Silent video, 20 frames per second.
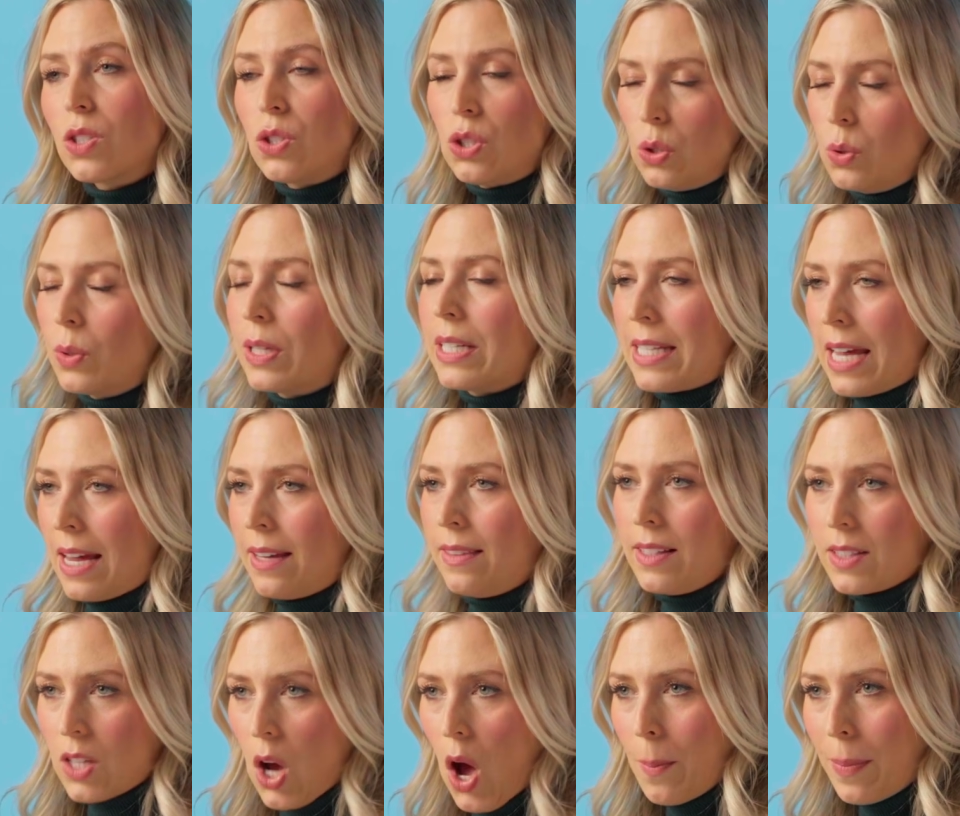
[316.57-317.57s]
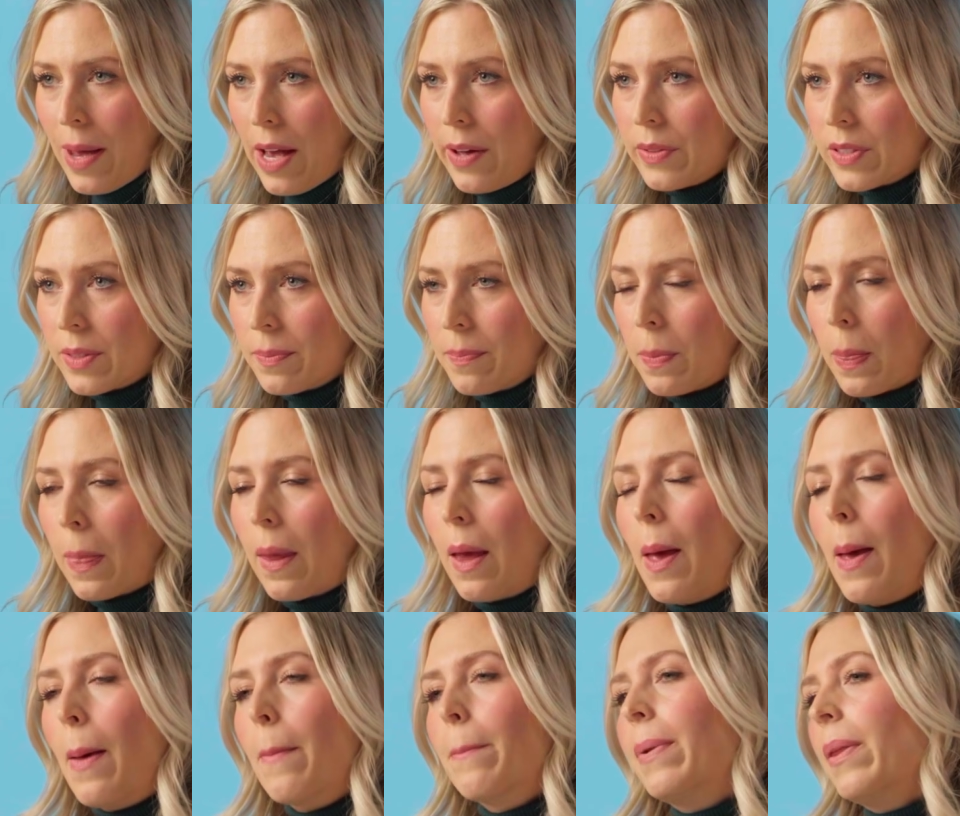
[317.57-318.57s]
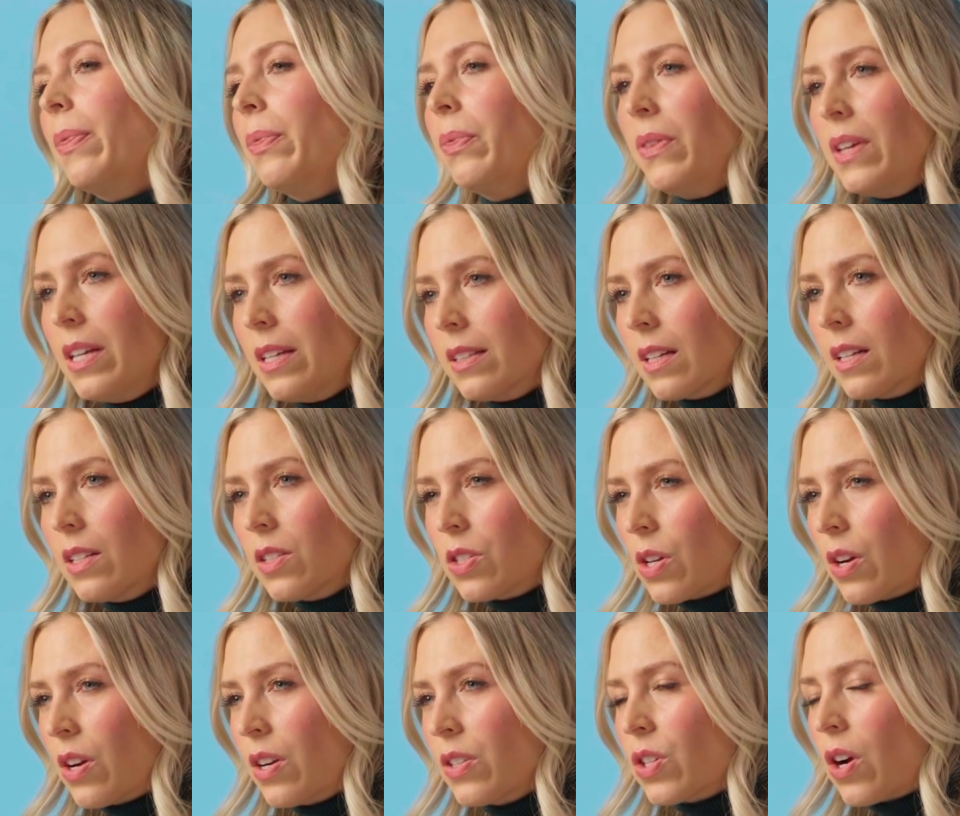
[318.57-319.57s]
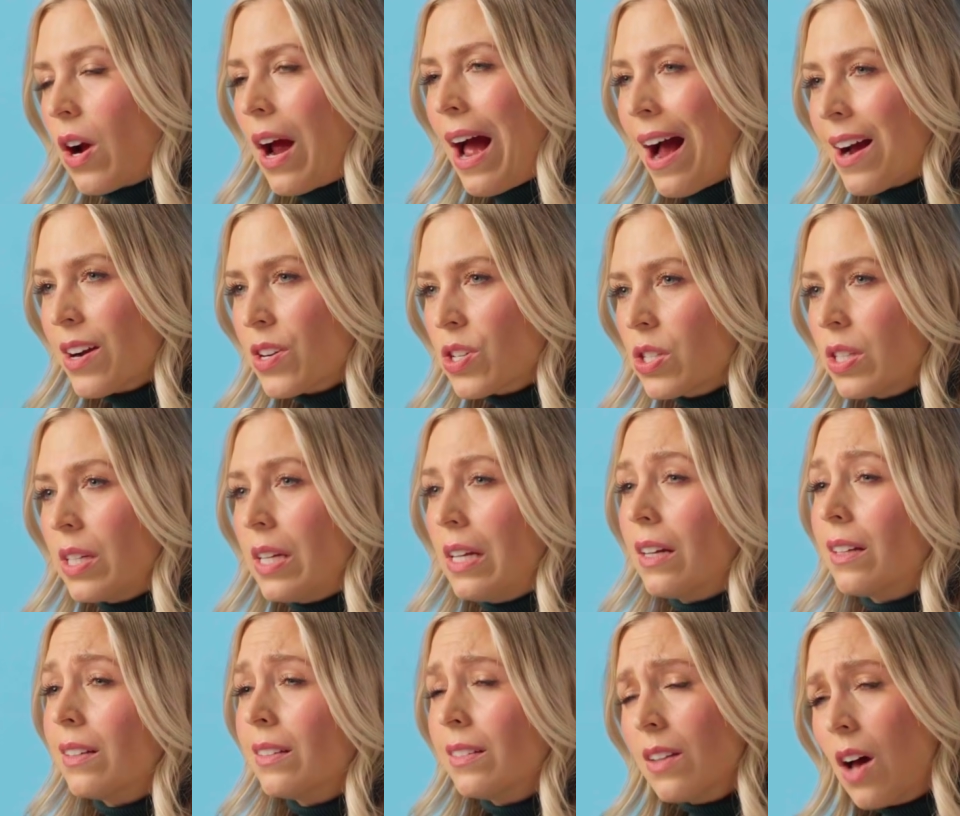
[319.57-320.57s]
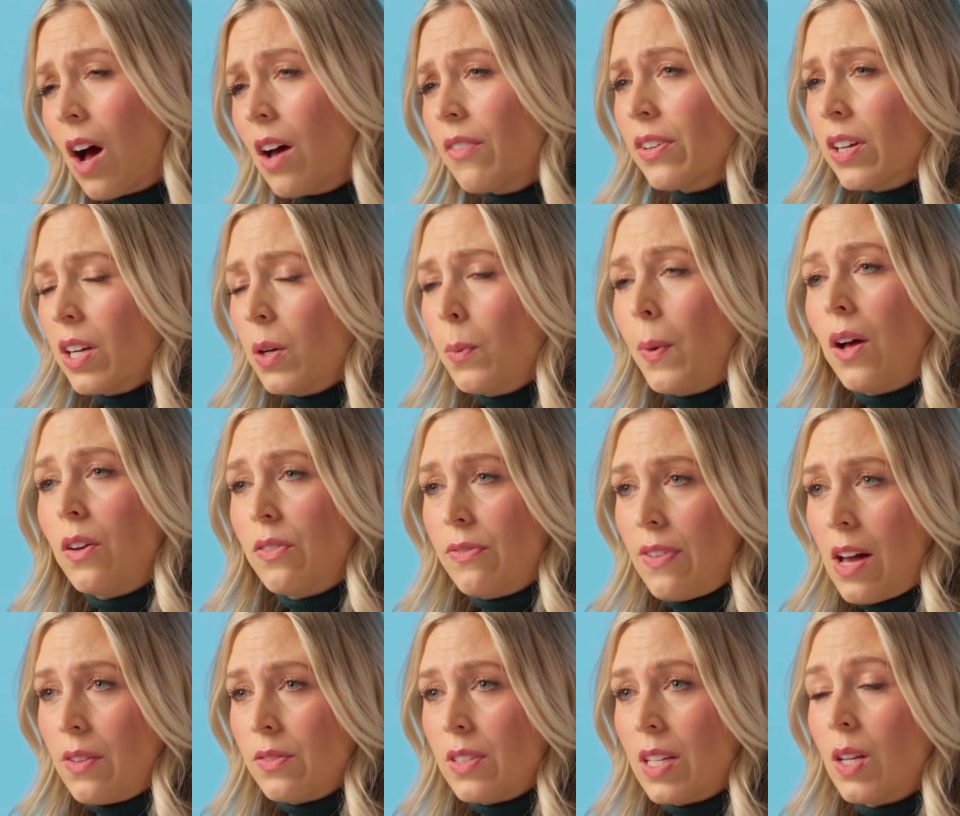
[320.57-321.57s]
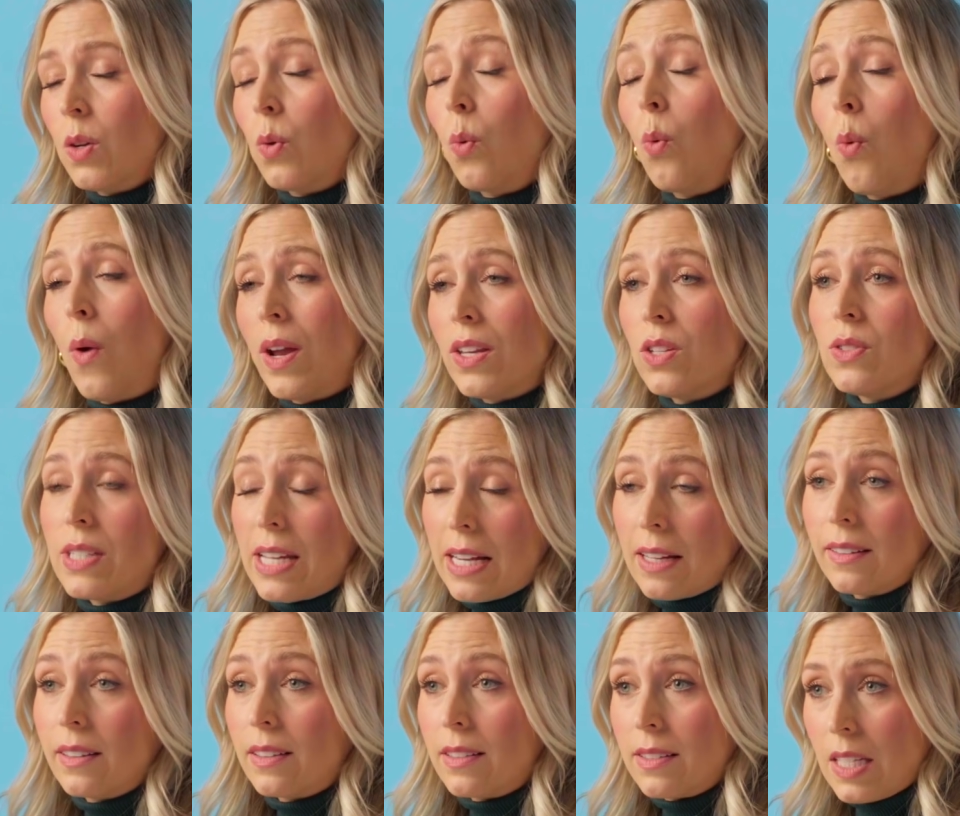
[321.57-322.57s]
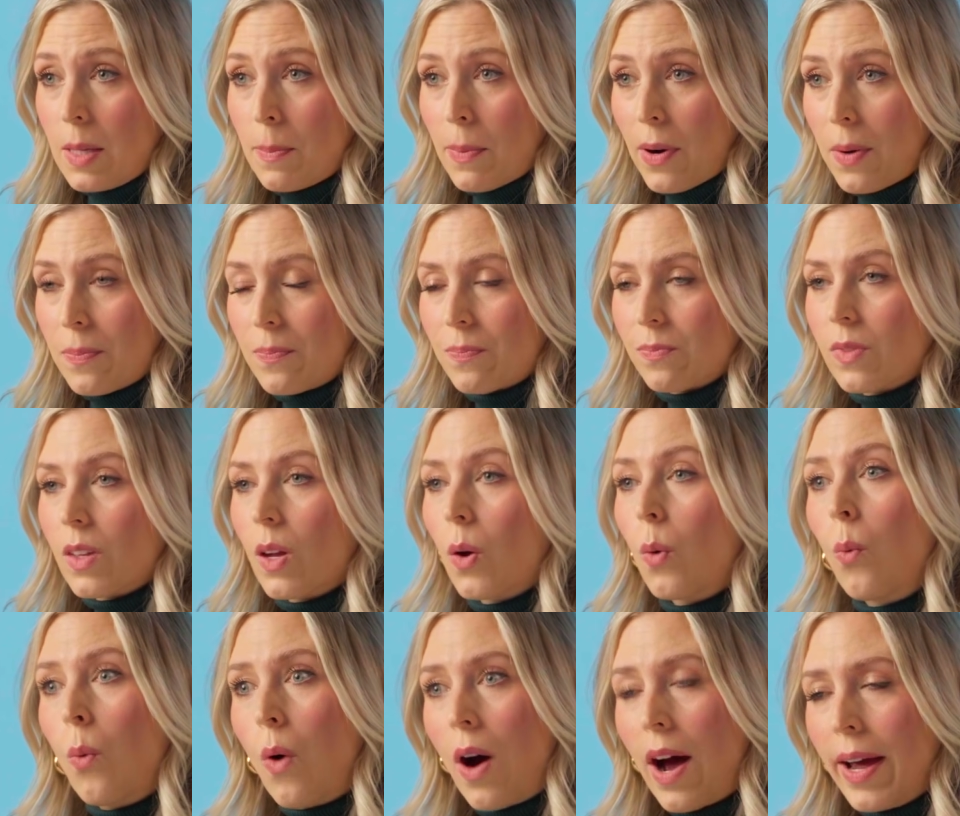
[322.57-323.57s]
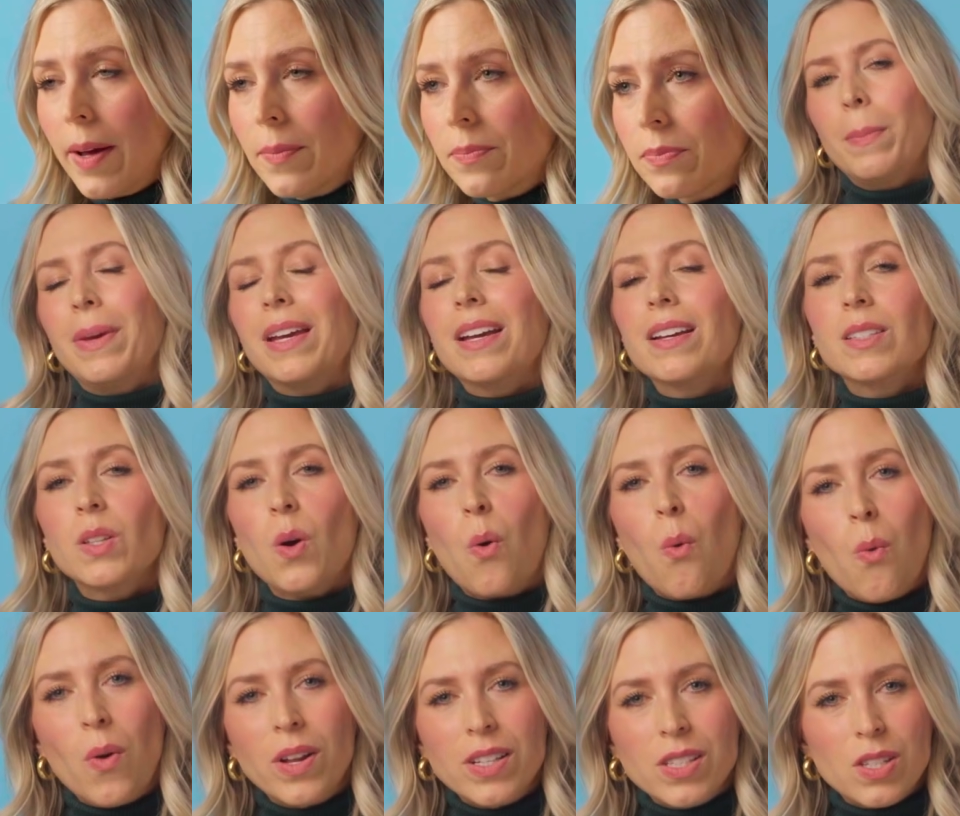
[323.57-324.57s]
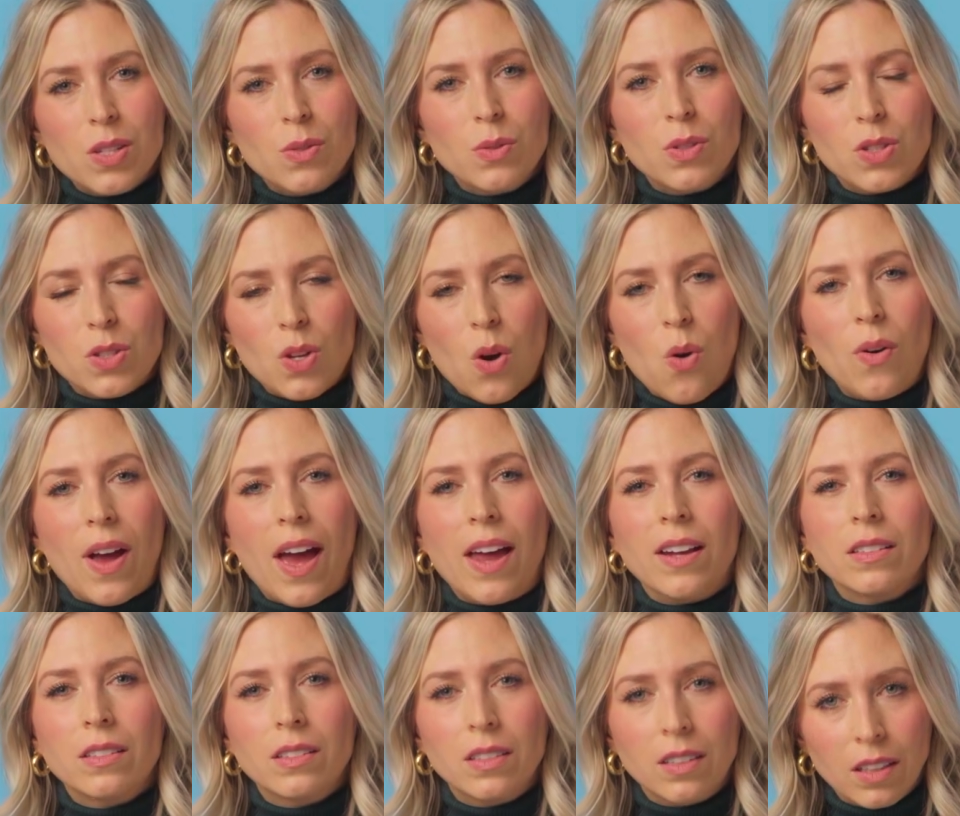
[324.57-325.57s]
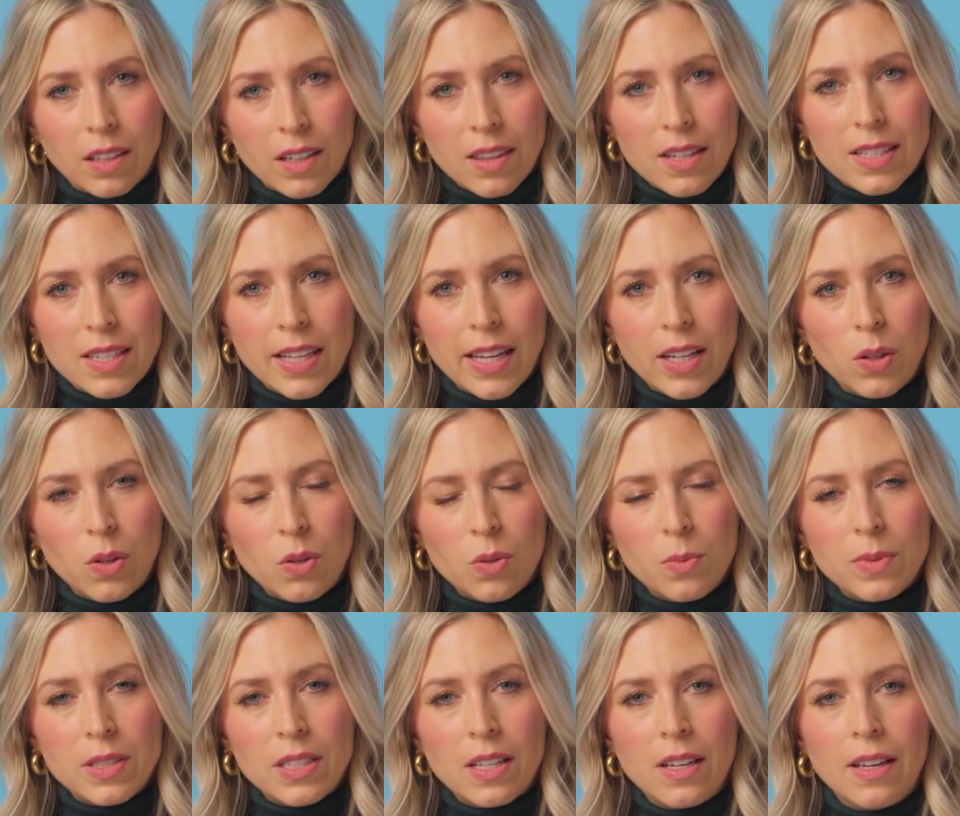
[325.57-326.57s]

do contain these compounds. But these concerns are actually not very well founded when you dig a little deeper. Why? Because once you soak and cook these legumes,